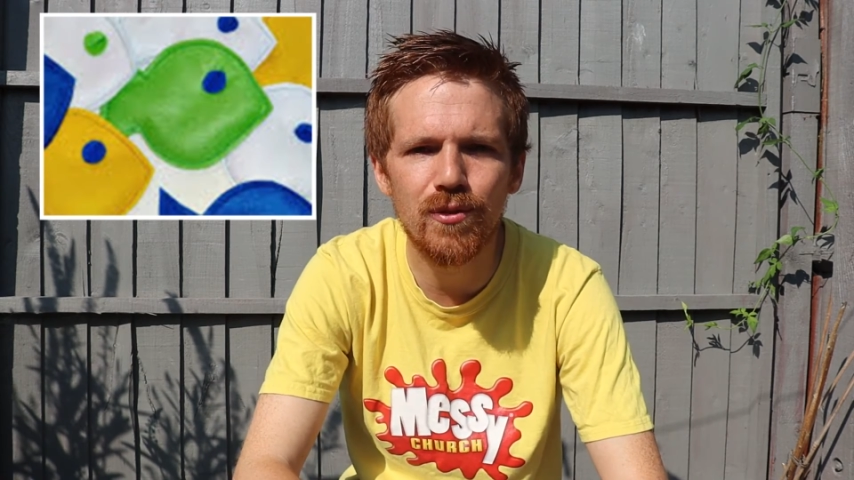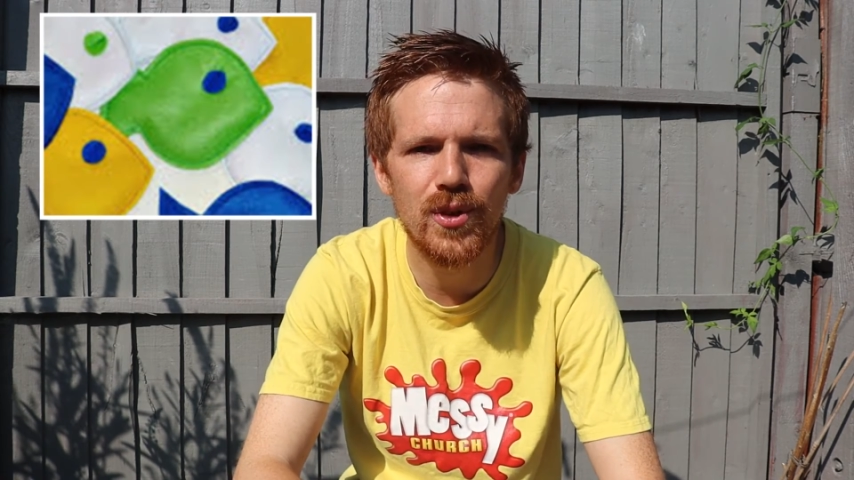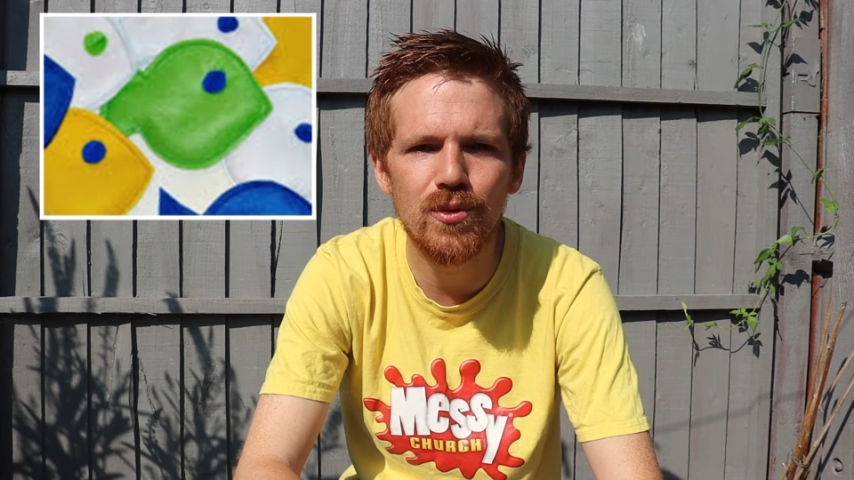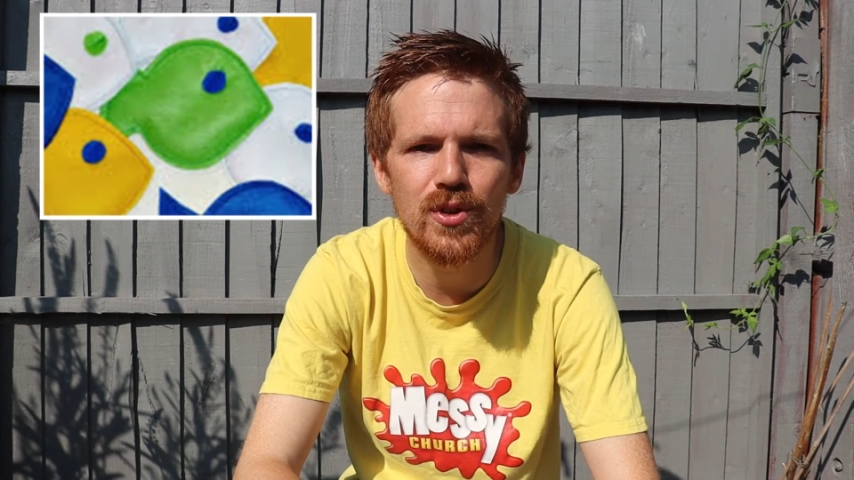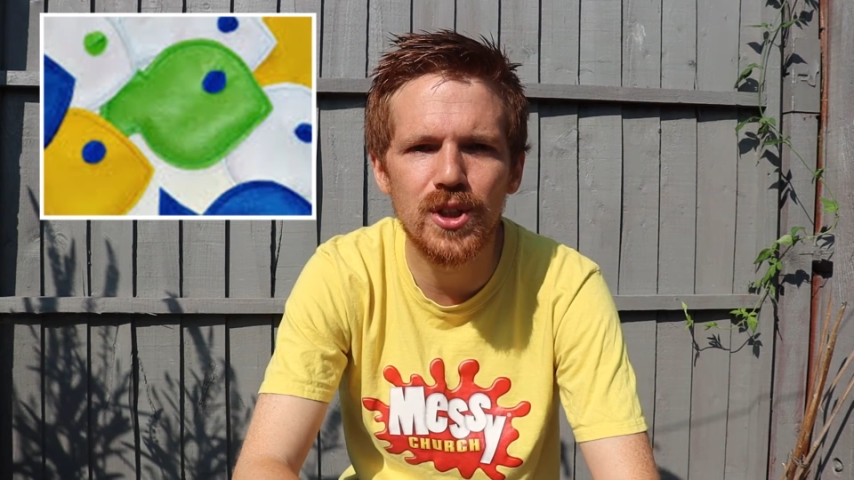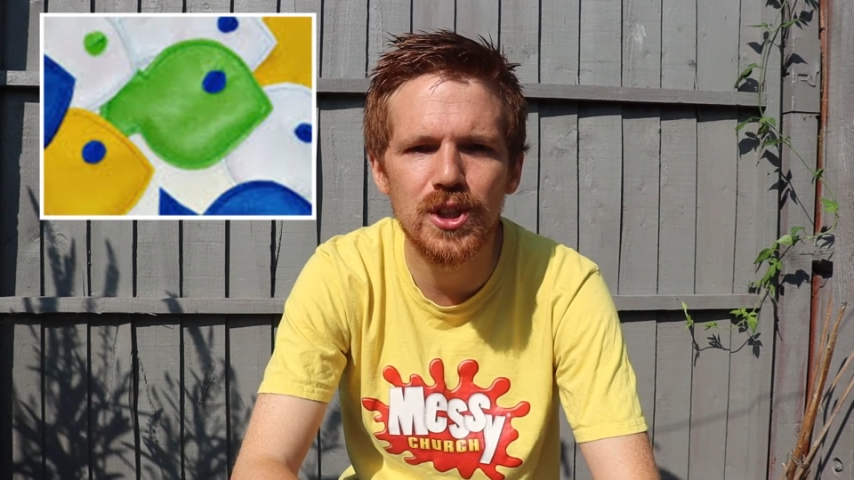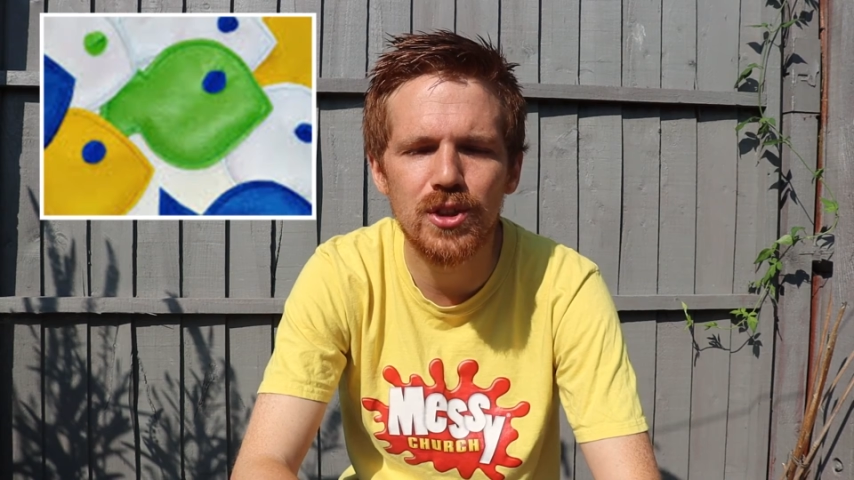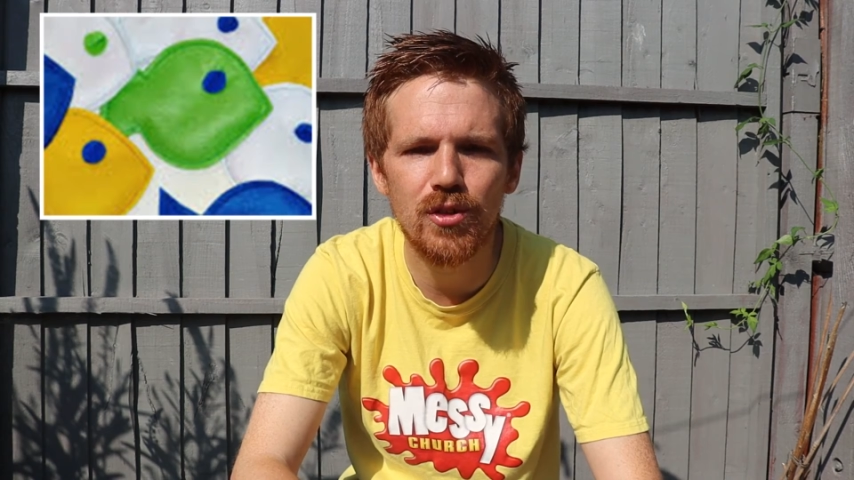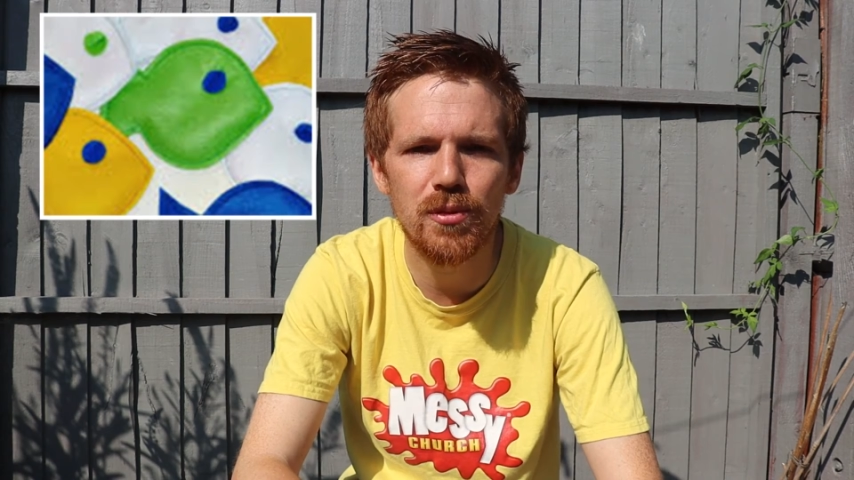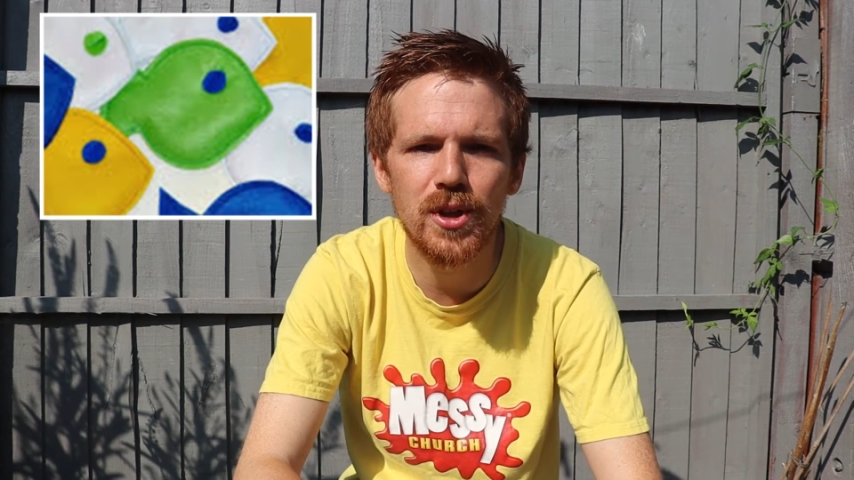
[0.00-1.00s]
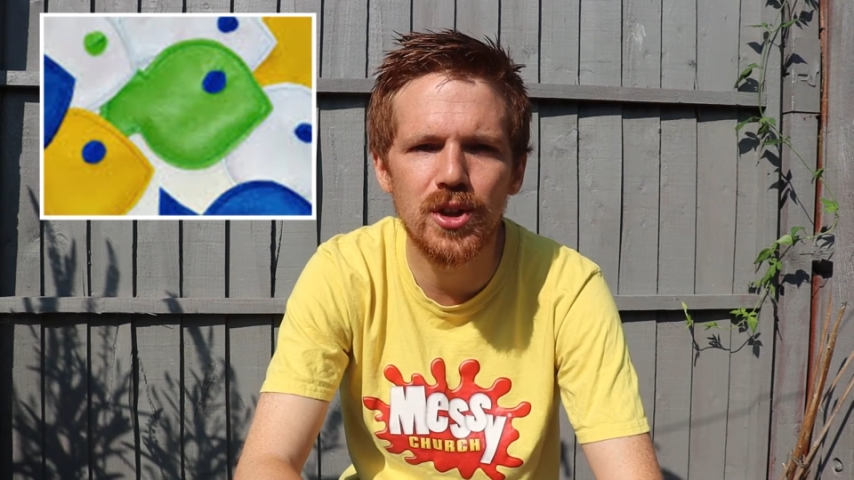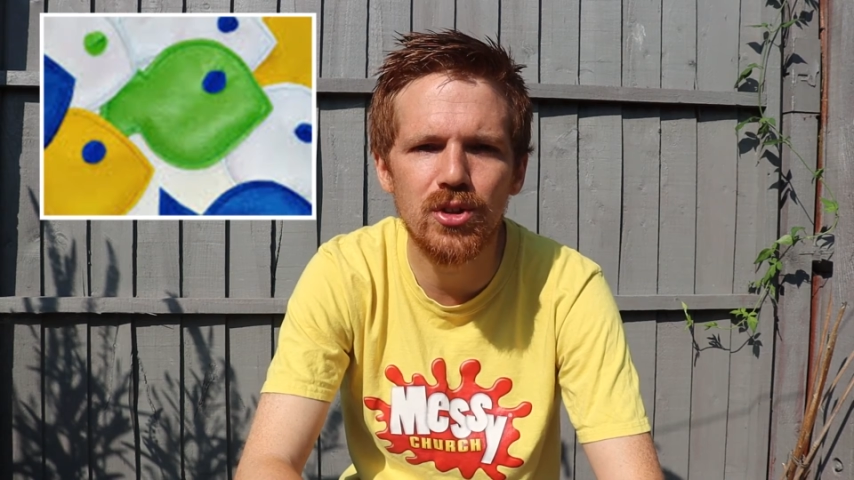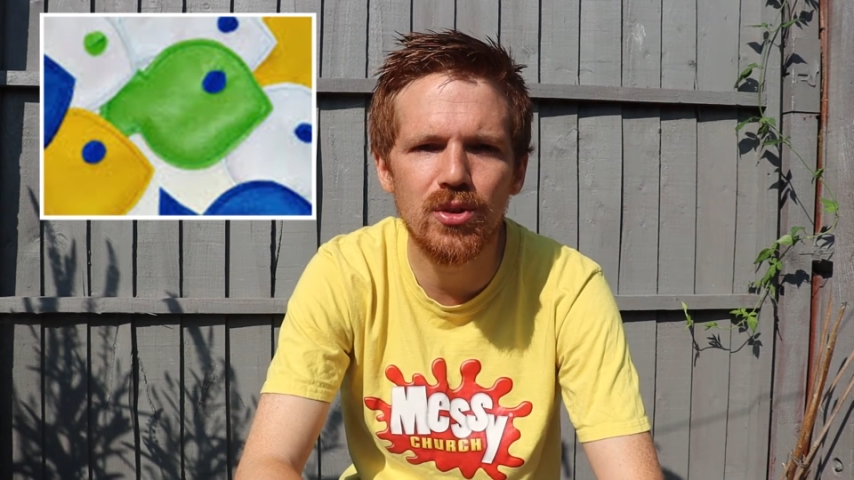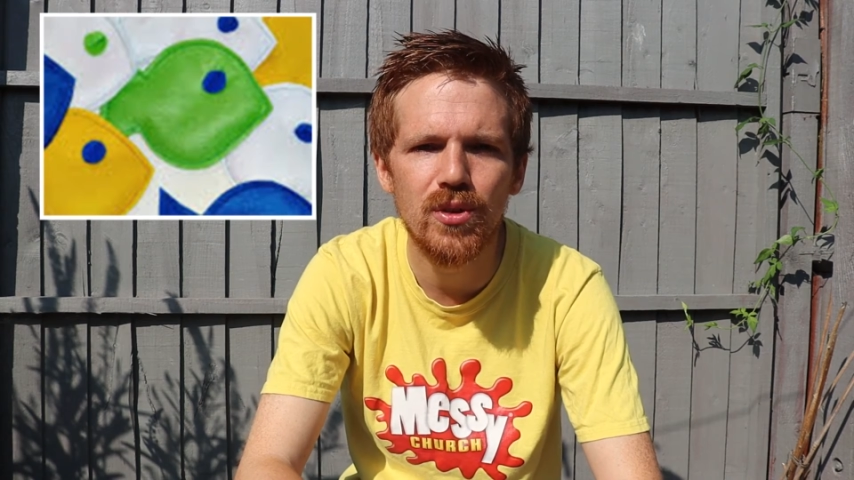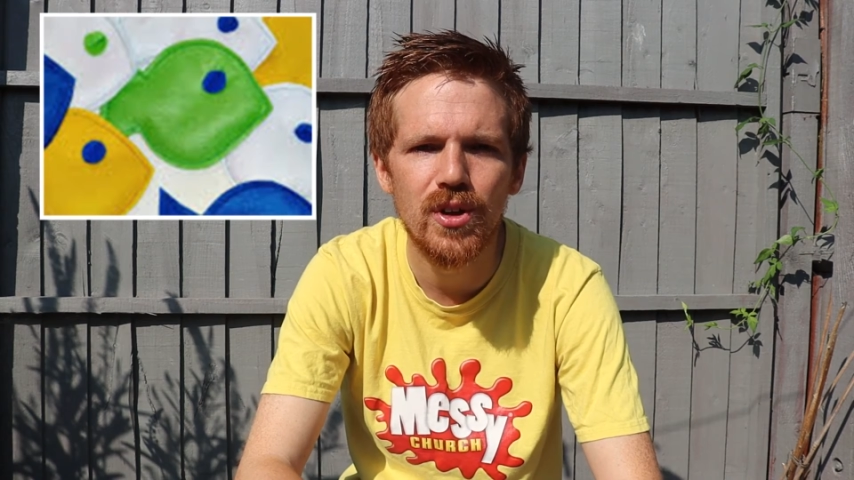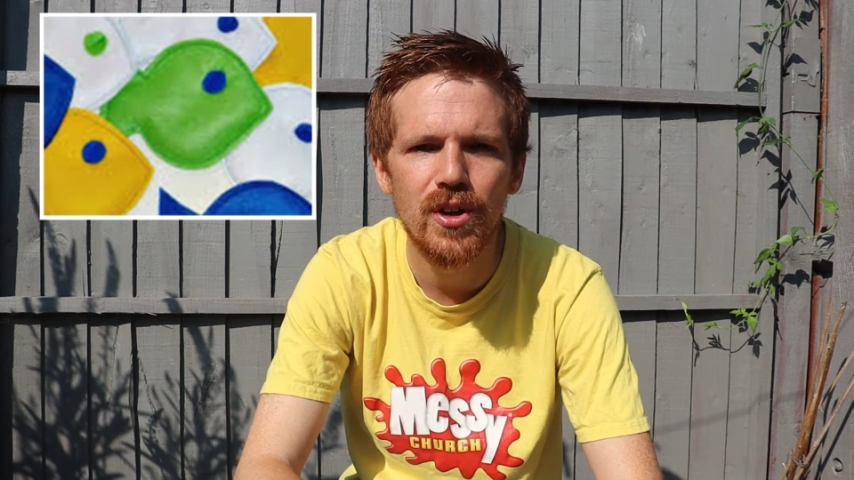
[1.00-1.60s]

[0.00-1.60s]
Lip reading: felt fish to remind you